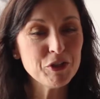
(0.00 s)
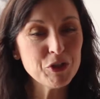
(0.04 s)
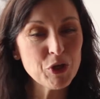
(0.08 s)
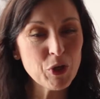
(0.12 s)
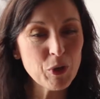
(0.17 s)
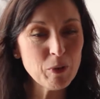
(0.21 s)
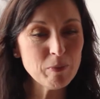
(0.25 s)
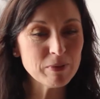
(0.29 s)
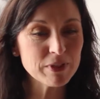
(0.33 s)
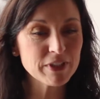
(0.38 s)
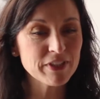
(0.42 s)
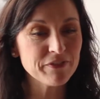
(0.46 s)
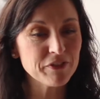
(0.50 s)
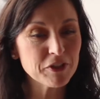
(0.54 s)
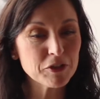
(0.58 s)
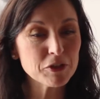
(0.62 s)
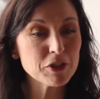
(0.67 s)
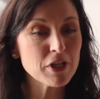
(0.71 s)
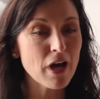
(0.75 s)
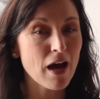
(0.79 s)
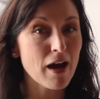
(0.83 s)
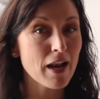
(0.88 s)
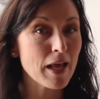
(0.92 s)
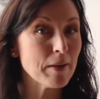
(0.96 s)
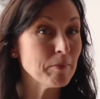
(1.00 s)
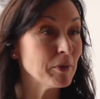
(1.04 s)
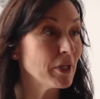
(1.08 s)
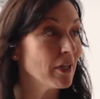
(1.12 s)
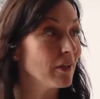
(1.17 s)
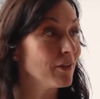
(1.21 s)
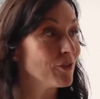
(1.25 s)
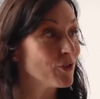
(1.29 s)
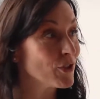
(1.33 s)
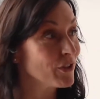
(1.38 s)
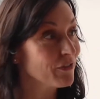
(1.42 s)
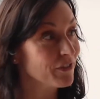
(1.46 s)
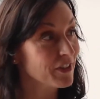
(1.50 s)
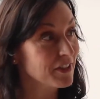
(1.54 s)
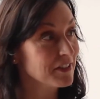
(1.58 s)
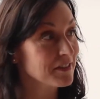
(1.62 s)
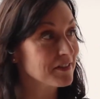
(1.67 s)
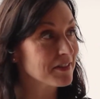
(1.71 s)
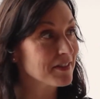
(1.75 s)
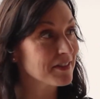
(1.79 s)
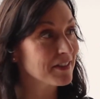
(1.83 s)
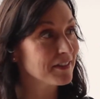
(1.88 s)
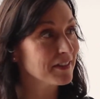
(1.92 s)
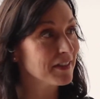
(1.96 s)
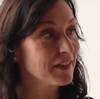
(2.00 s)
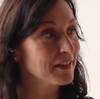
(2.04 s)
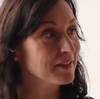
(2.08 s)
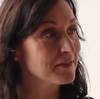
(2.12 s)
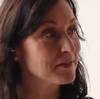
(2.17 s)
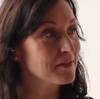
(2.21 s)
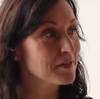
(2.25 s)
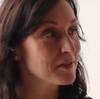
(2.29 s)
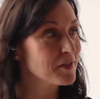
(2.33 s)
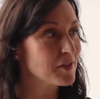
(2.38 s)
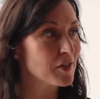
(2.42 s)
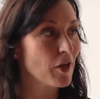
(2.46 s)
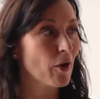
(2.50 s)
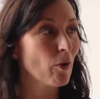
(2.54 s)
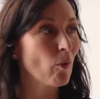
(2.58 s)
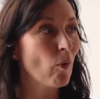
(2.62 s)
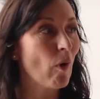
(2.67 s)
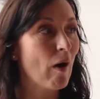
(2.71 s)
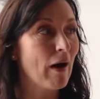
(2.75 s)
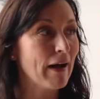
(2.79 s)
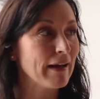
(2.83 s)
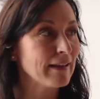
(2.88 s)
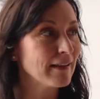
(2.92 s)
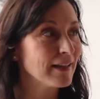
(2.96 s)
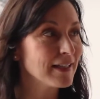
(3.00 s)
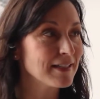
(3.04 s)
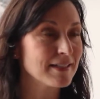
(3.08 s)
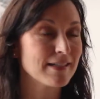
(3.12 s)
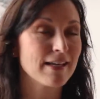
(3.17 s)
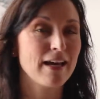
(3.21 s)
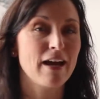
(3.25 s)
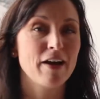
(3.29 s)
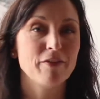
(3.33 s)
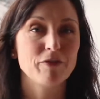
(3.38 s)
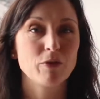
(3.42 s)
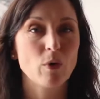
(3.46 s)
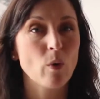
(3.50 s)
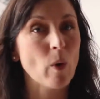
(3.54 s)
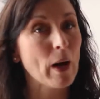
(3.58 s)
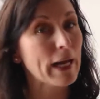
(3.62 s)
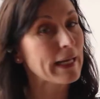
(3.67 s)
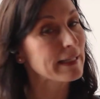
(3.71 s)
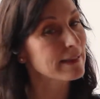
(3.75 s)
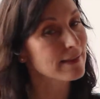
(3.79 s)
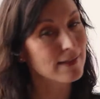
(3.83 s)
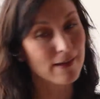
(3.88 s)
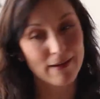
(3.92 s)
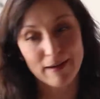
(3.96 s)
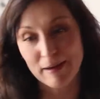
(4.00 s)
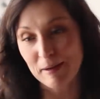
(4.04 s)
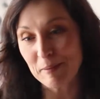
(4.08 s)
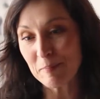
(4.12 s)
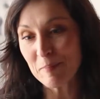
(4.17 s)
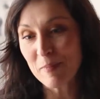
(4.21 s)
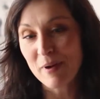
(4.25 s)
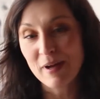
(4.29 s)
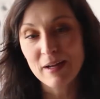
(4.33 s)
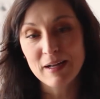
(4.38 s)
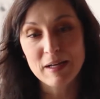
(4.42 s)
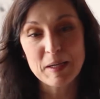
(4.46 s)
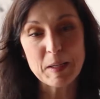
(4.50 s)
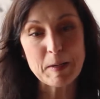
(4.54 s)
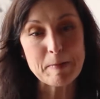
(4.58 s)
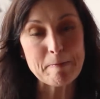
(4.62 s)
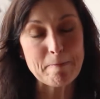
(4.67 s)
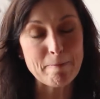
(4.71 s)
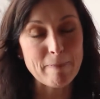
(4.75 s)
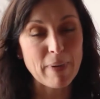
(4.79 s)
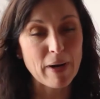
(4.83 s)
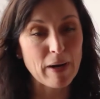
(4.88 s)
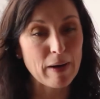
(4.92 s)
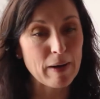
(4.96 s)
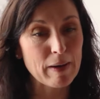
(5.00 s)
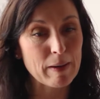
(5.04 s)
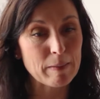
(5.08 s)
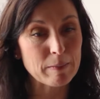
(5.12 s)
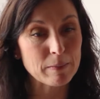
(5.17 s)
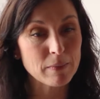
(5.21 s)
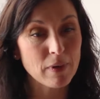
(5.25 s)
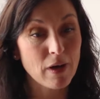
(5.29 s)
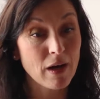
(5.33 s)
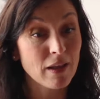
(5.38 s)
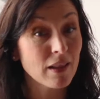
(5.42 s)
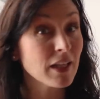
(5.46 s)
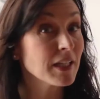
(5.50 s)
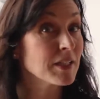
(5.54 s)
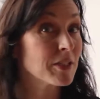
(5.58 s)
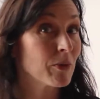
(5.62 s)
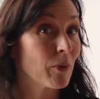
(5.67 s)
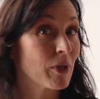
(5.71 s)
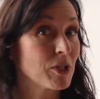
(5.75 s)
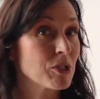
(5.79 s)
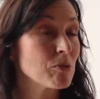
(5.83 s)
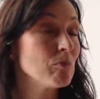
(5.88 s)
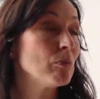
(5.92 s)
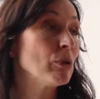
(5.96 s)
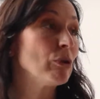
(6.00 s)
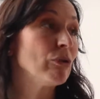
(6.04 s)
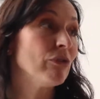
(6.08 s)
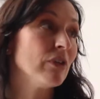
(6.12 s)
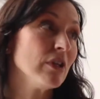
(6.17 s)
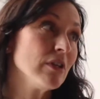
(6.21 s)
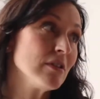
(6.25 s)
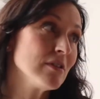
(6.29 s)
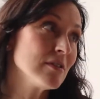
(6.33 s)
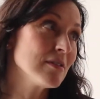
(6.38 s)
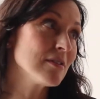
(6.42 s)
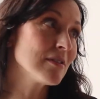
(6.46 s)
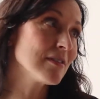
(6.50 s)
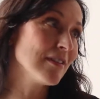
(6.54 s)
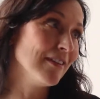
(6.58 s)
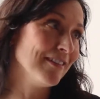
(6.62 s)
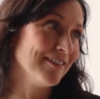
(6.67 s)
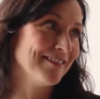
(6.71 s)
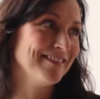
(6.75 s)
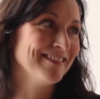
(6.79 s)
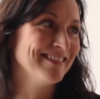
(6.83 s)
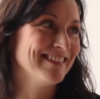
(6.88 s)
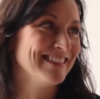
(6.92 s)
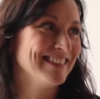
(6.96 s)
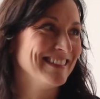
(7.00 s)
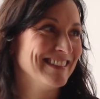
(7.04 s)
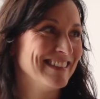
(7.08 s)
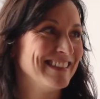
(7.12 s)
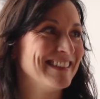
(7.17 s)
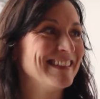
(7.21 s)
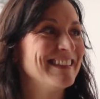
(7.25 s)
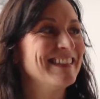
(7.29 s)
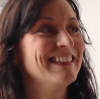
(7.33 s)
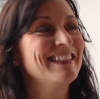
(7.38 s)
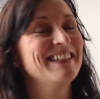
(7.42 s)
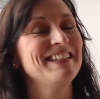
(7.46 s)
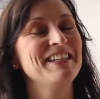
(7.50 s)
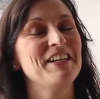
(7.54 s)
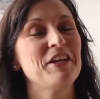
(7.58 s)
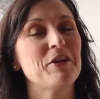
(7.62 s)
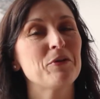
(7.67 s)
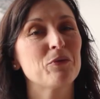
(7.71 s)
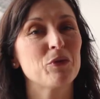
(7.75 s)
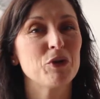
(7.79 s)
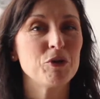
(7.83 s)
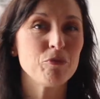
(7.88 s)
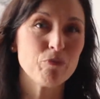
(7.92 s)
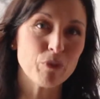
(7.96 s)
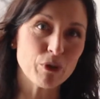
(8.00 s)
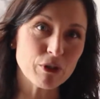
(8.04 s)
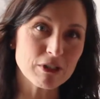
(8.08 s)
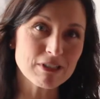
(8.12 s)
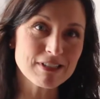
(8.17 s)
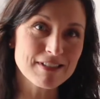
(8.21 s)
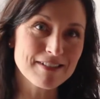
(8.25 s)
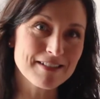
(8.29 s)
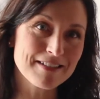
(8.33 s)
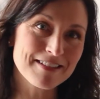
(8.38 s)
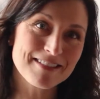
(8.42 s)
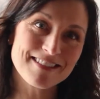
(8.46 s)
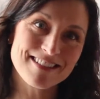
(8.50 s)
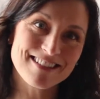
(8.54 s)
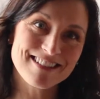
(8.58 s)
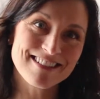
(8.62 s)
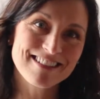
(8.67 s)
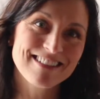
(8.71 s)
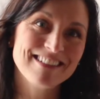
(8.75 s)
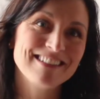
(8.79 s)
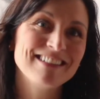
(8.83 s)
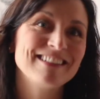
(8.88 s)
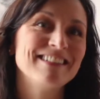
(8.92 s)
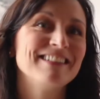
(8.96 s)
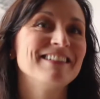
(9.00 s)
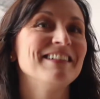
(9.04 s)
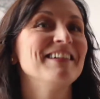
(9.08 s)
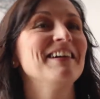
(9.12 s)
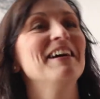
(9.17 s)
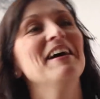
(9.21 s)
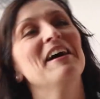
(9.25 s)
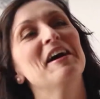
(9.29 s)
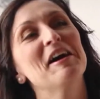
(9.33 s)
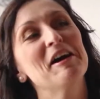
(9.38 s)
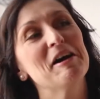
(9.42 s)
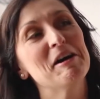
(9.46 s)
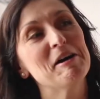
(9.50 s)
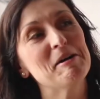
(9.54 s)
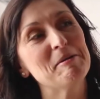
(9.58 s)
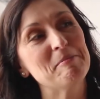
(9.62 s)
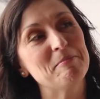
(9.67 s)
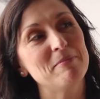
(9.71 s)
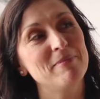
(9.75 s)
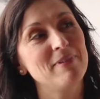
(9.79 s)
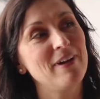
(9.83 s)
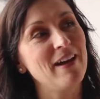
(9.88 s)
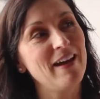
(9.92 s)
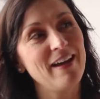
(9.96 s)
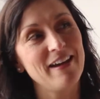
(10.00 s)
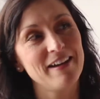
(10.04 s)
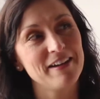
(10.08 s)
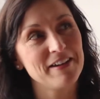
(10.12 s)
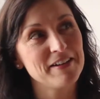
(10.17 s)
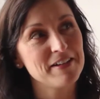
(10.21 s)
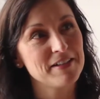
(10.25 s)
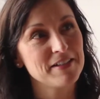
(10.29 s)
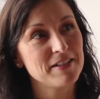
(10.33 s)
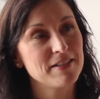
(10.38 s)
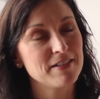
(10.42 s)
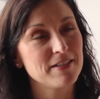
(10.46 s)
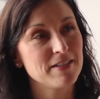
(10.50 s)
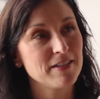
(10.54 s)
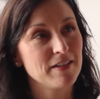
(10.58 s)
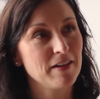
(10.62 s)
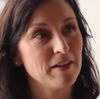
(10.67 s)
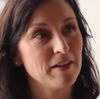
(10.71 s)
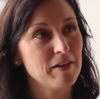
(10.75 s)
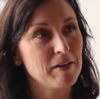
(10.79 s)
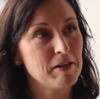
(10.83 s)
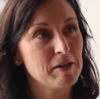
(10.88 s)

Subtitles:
Believe it or not, I'm an introvert, and so I like to have quiet time. I like to watch movies and read books, and